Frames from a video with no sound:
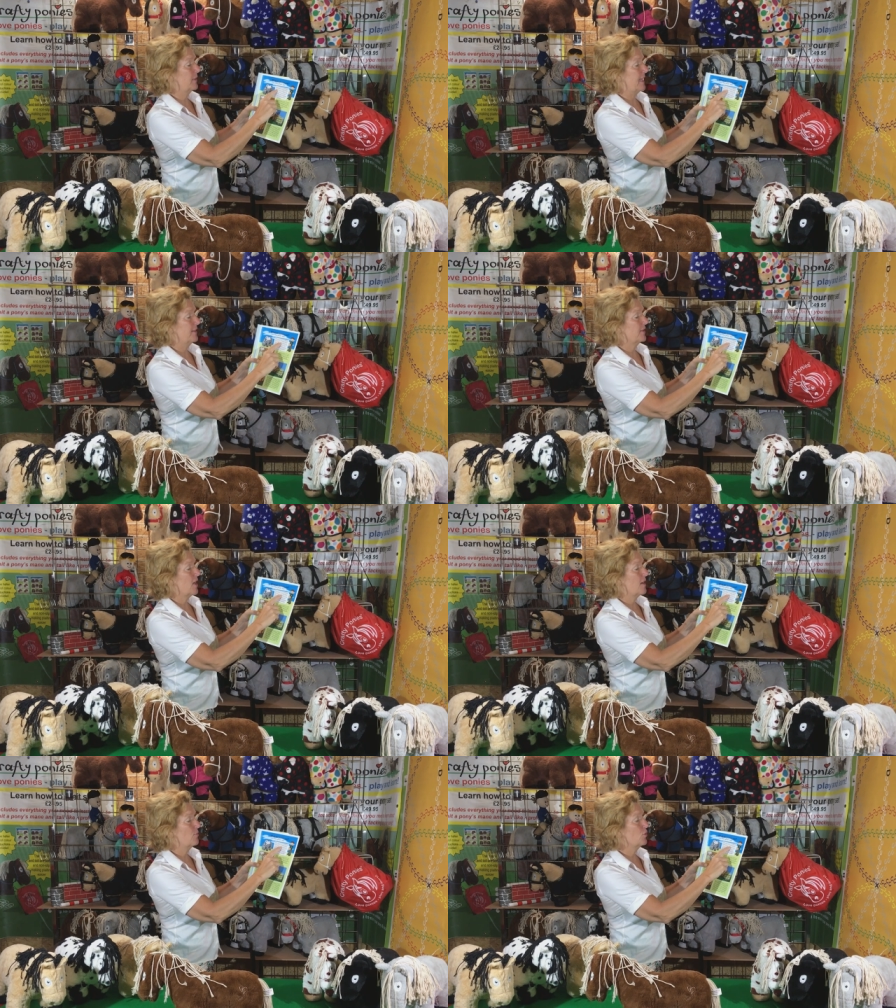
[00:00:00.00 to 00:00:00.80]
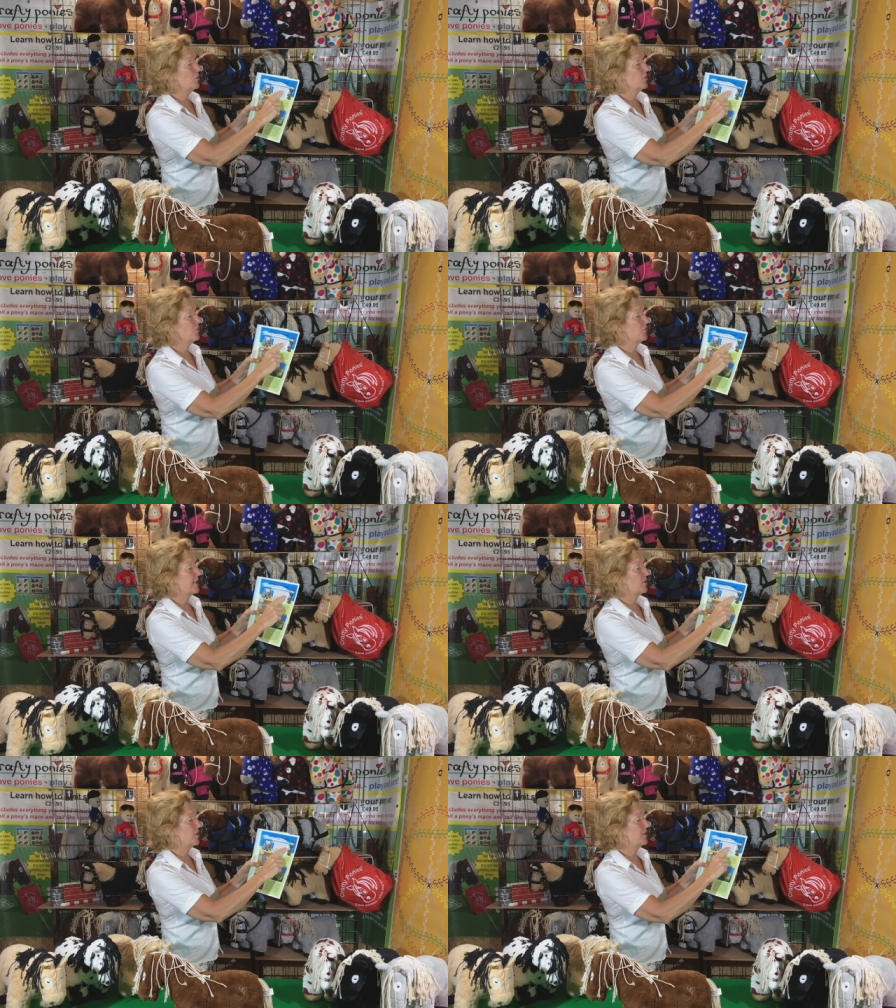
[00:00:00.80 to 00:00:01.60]
the plant are more
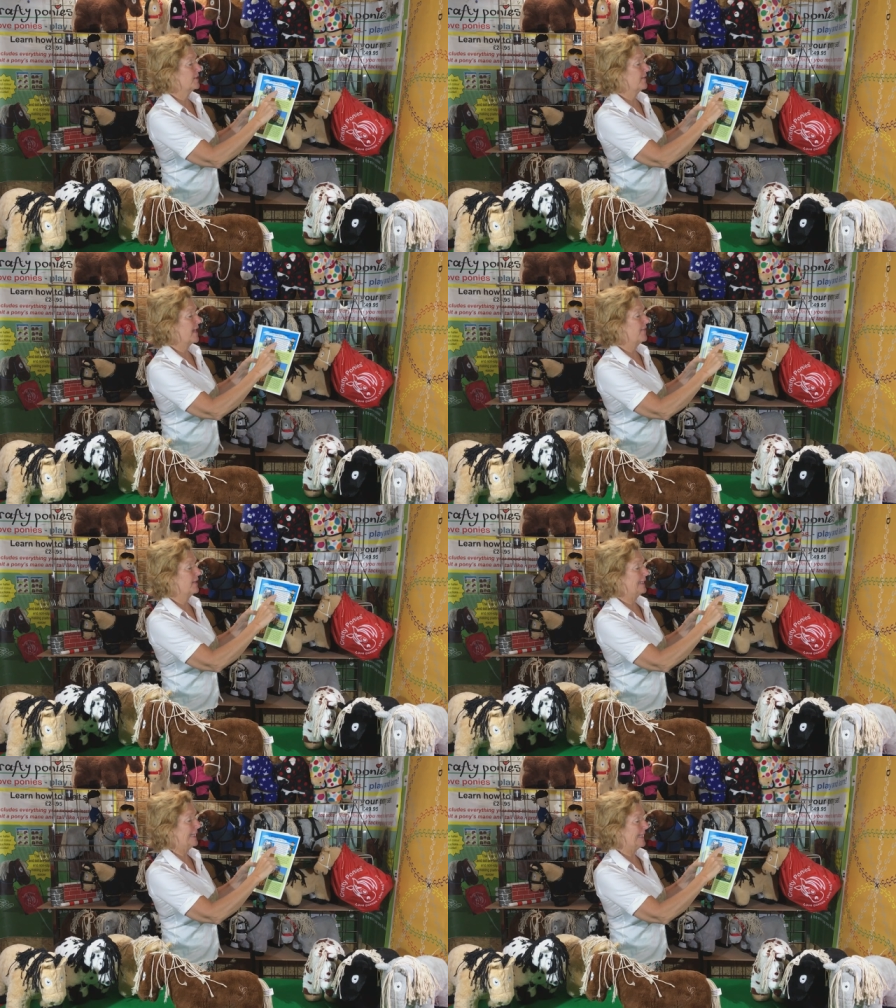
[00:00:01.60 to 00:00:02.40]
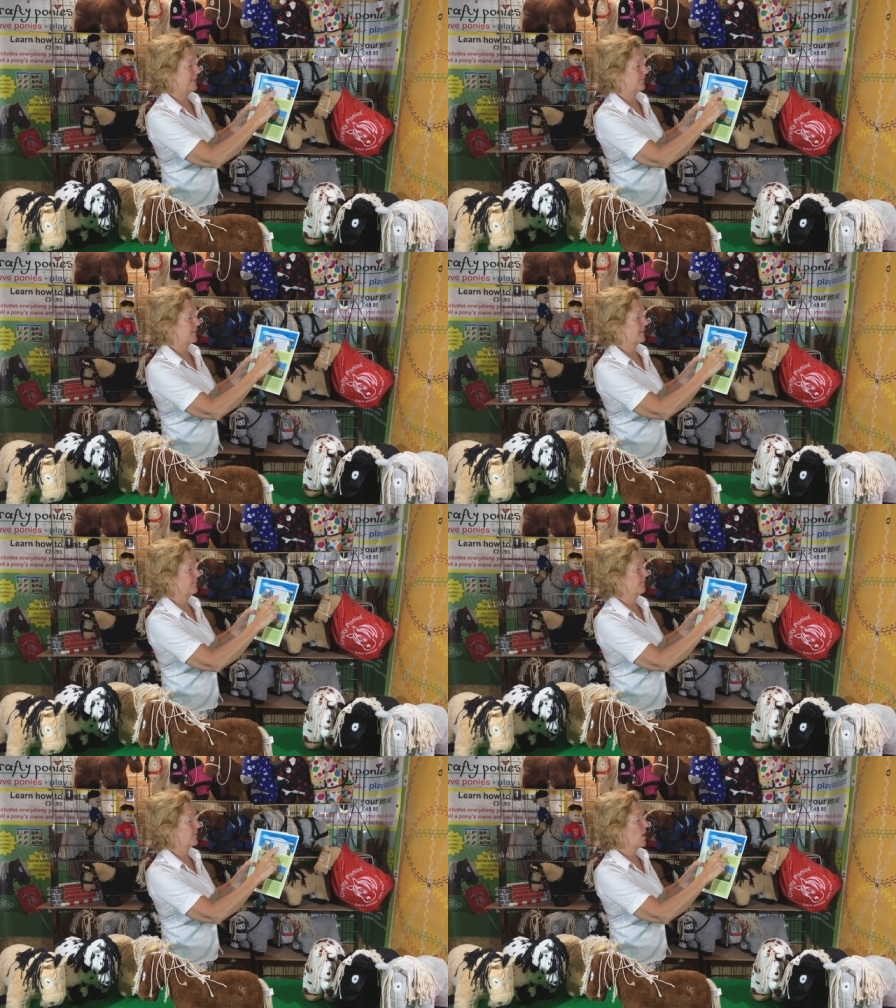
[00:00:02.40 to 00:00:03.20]
nutritious than the leaves.
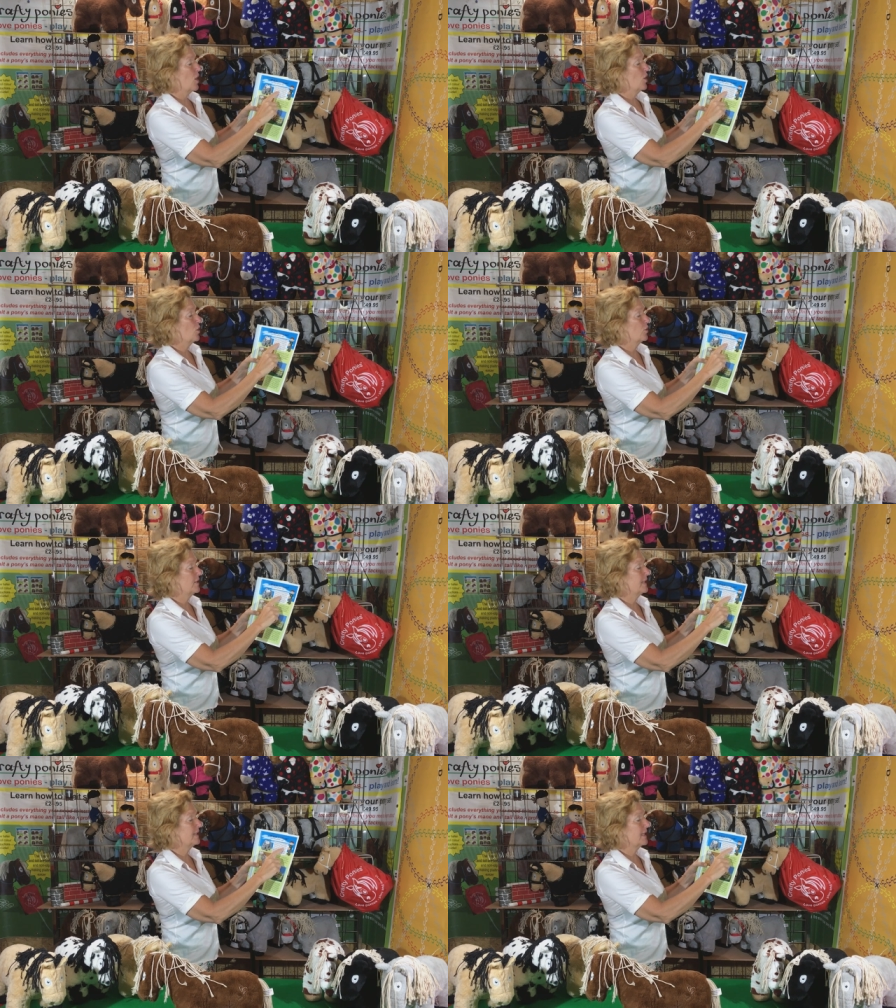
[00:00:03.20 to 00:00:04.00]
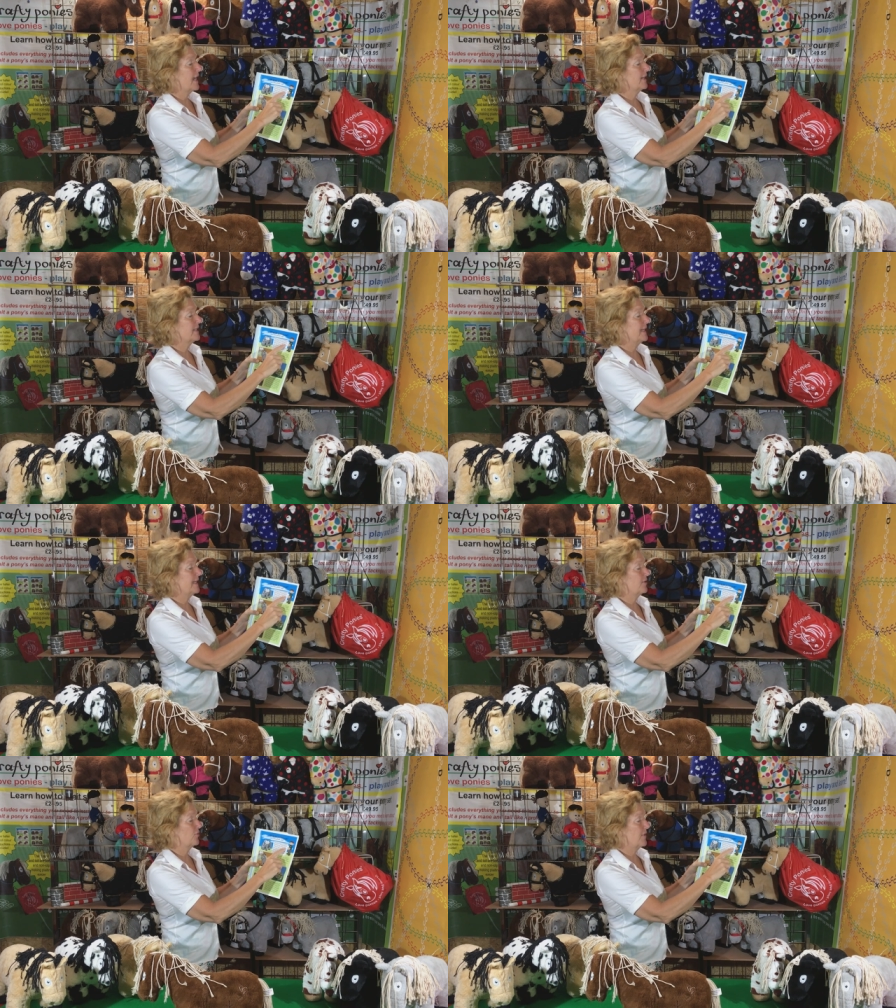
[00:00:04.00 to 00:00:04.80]
Horses like to
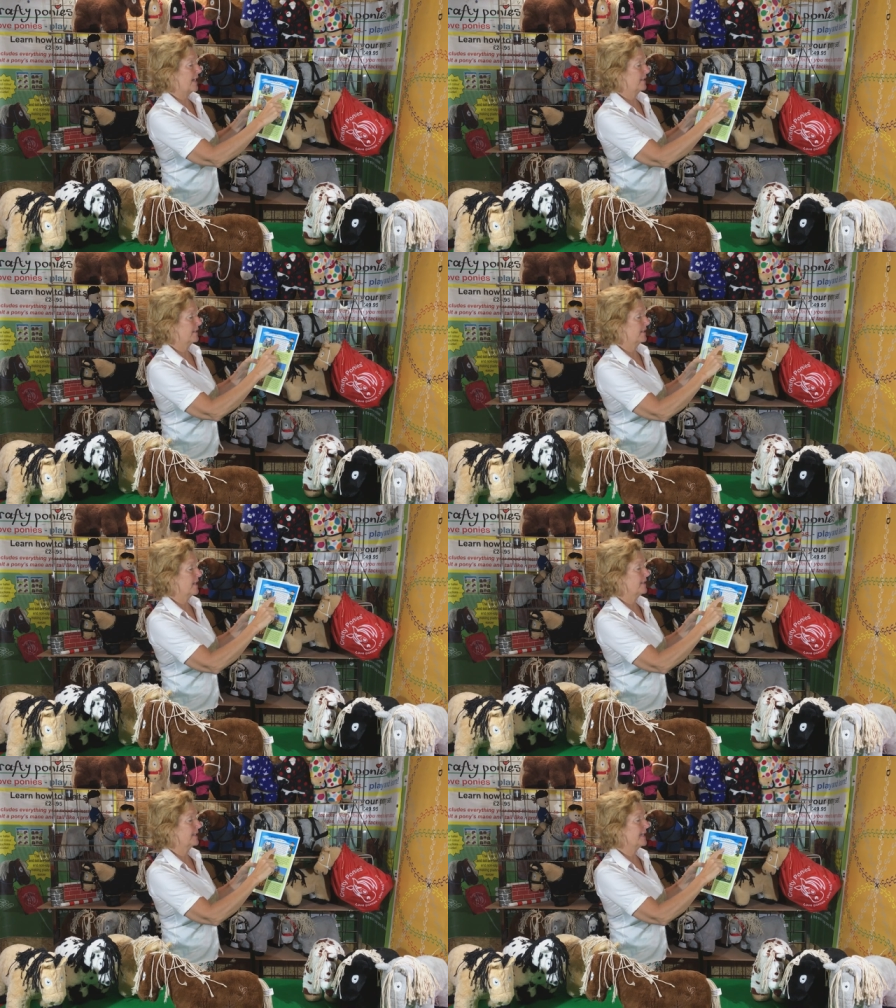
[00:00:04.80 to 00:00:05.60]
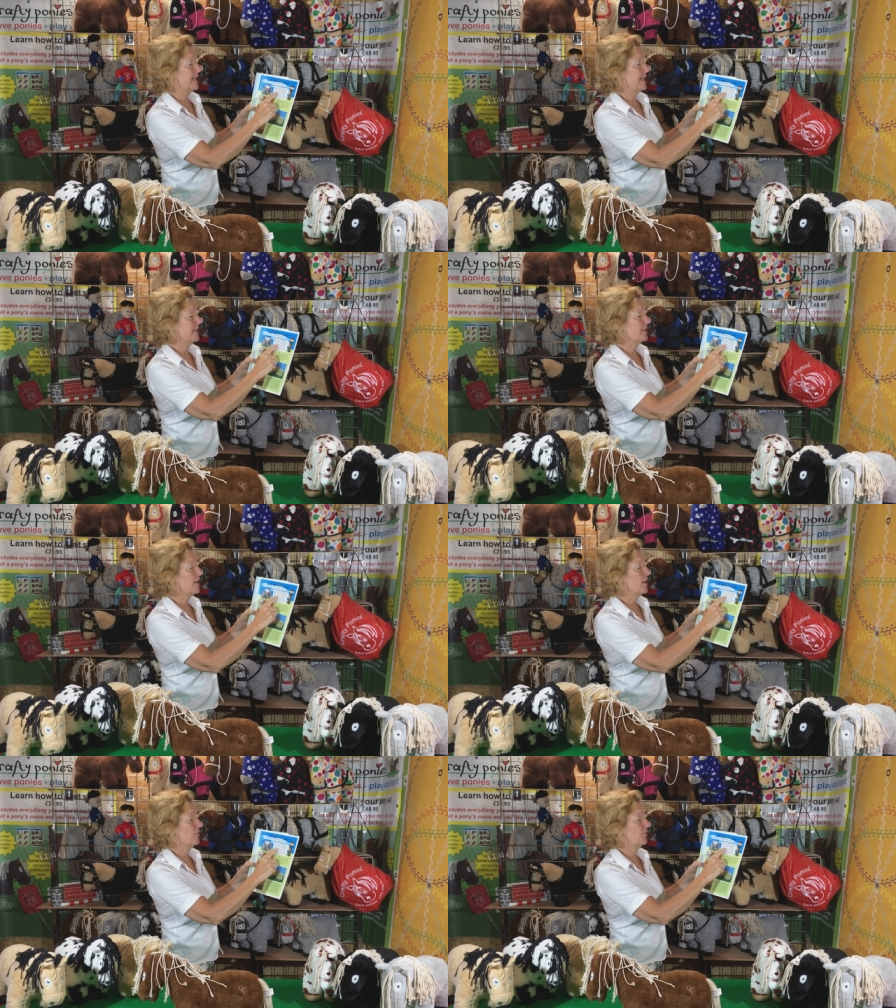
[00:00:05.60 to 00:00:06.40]
eat grass and can eat
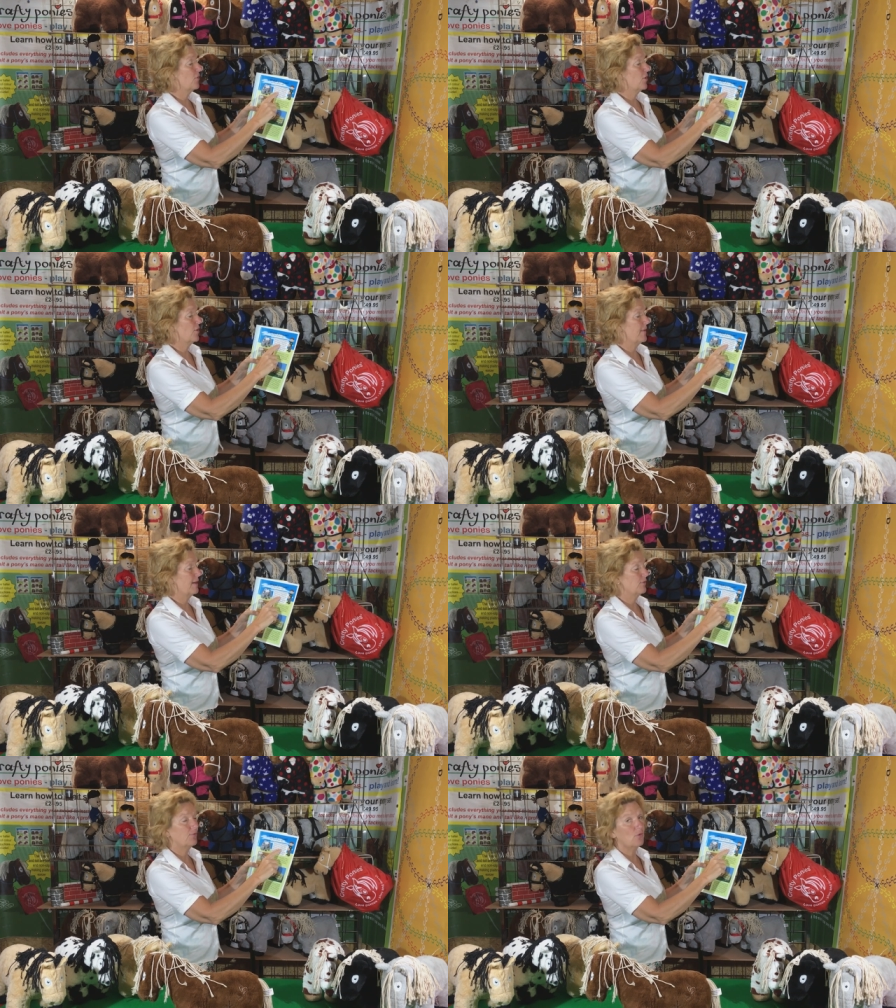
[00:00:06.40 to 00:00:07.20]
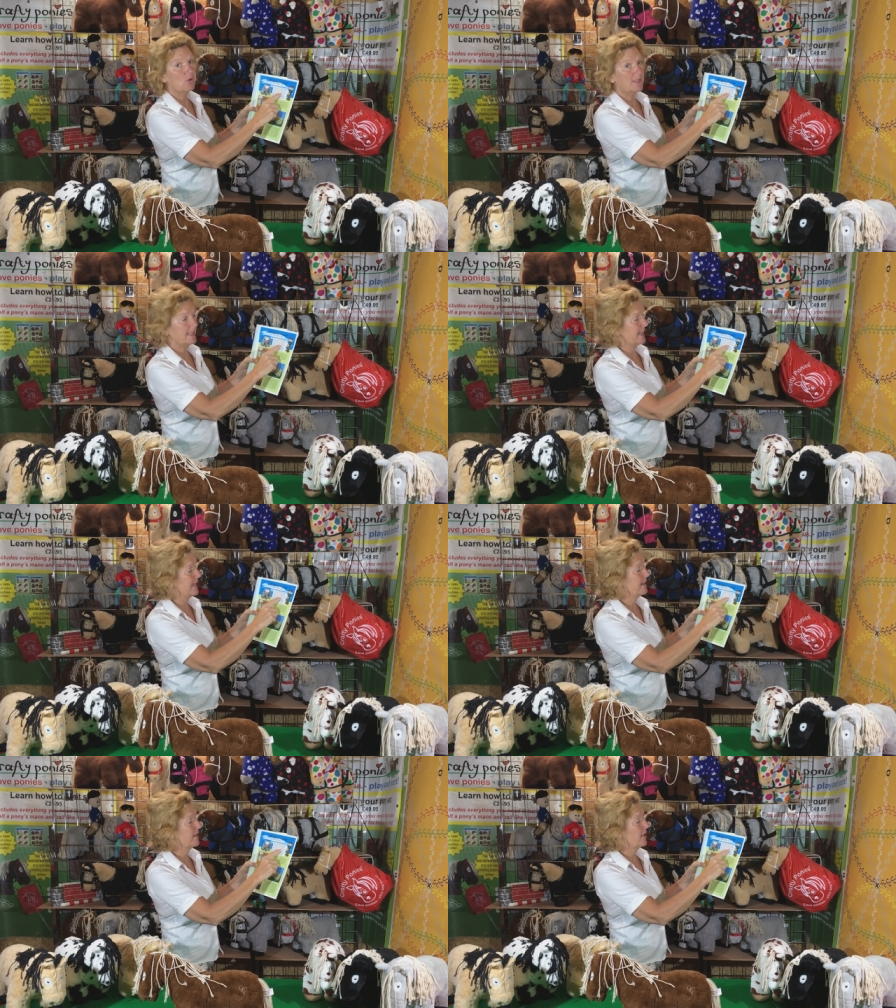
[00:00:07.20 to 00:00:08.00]
for around
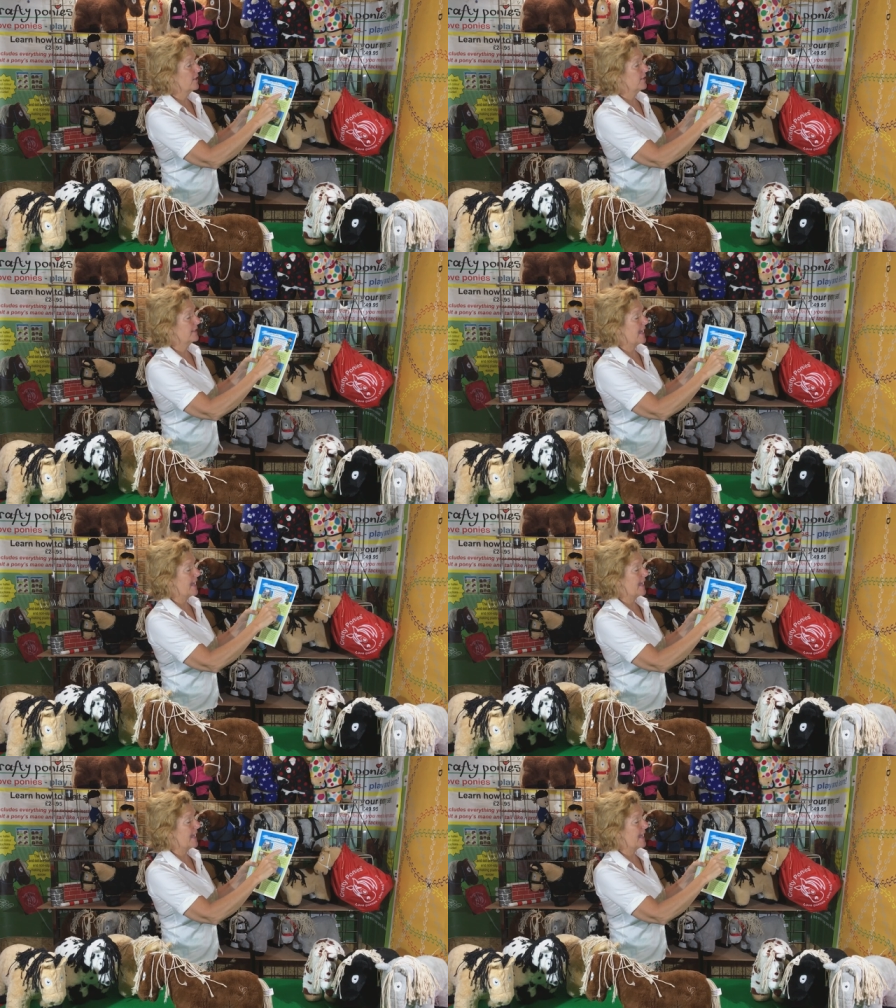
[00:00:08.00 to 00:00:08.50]
14 to